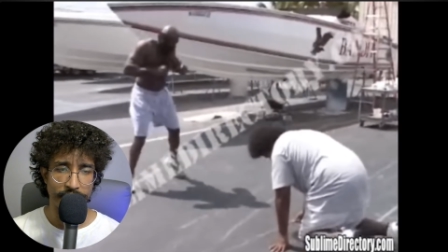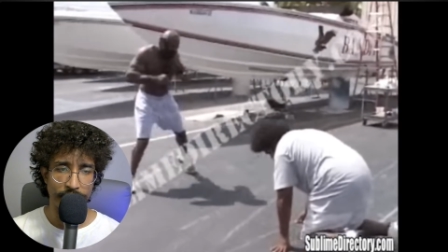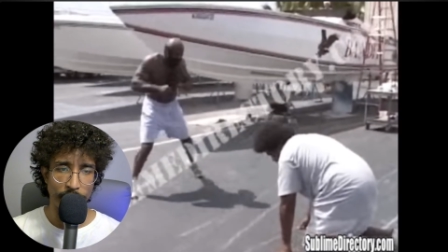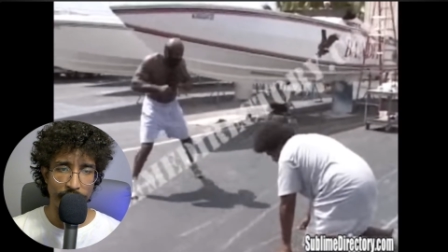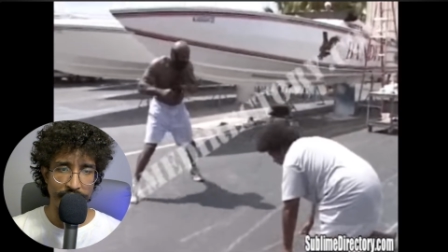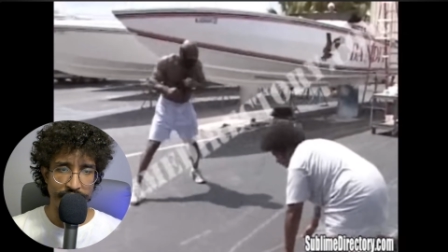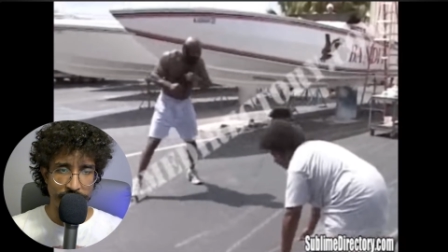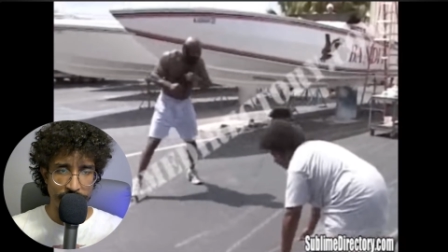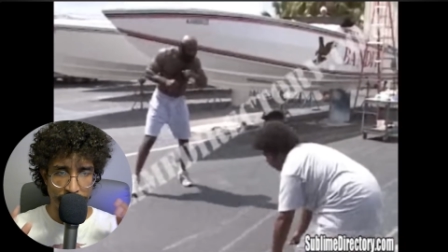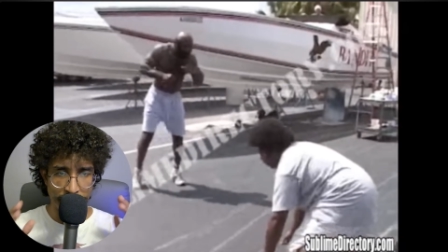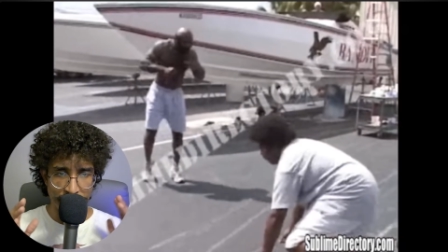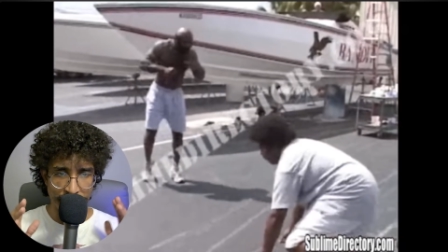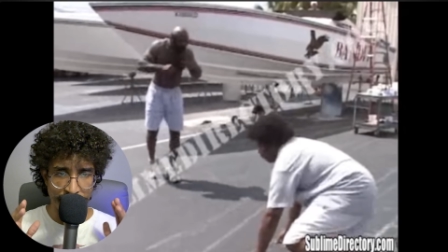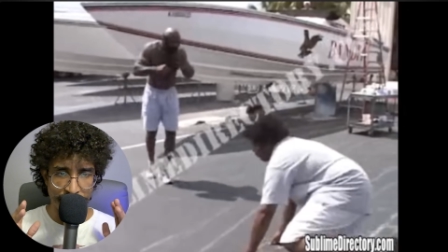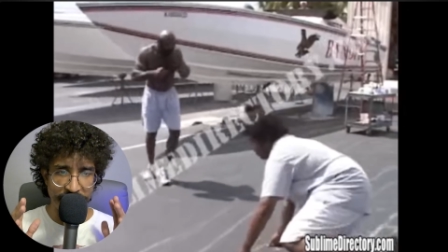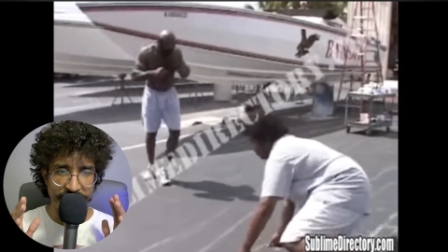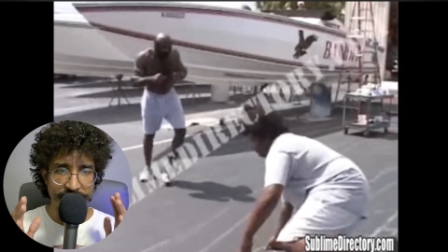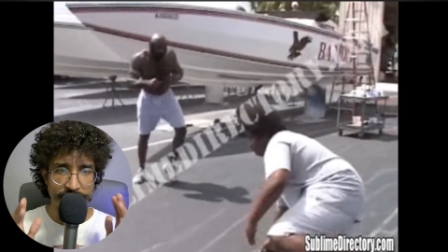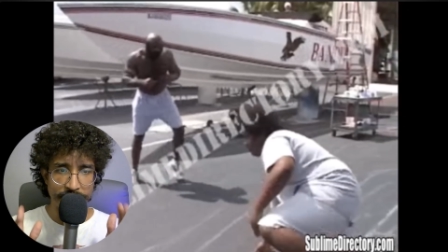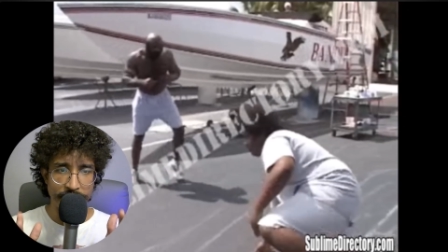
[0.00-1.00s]
when you're
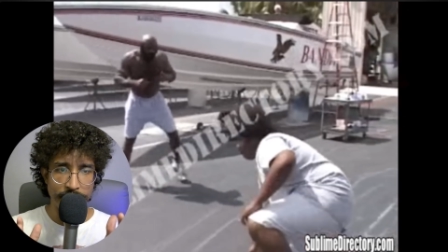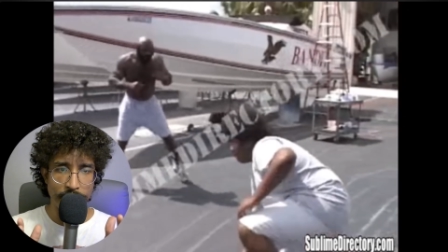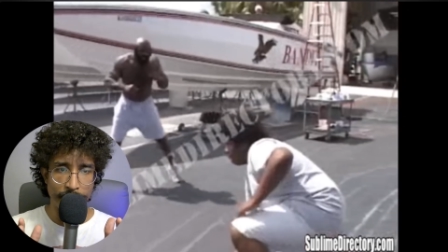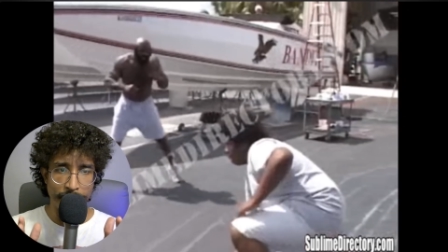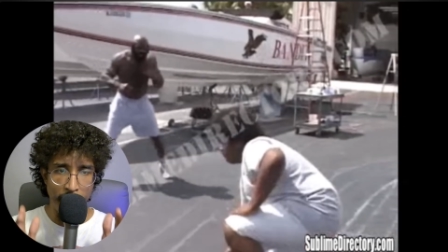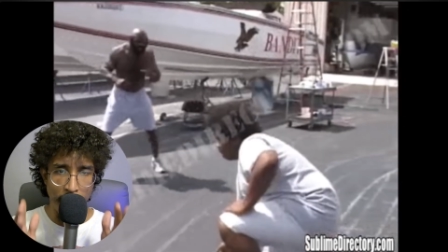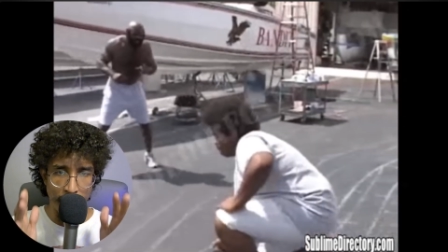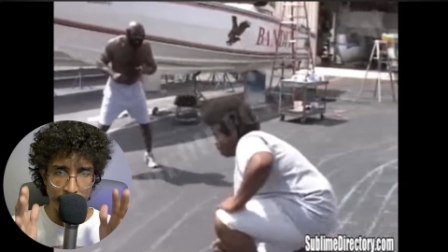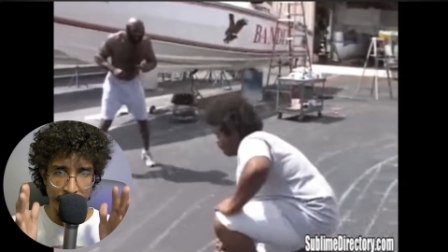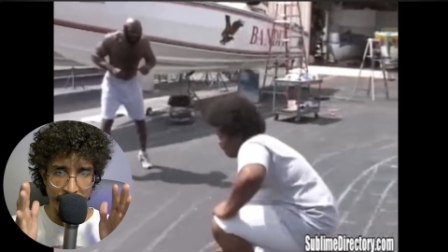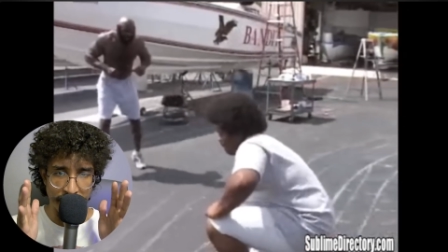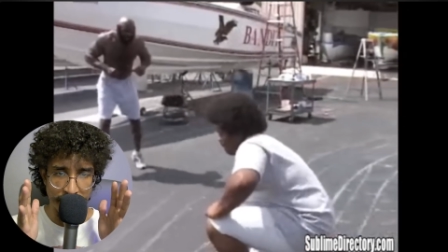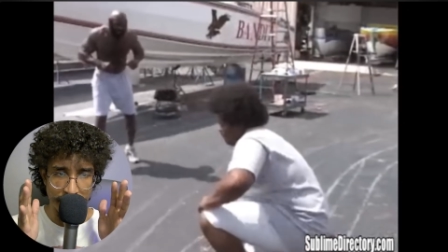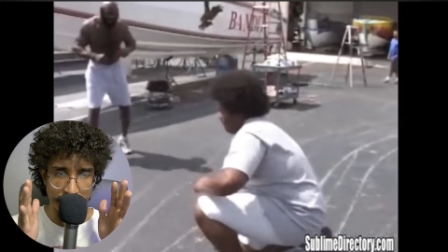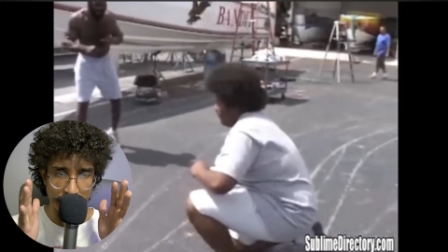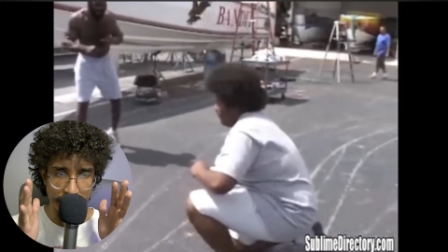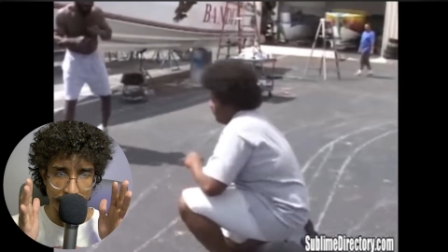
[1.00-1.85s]
facing your opponent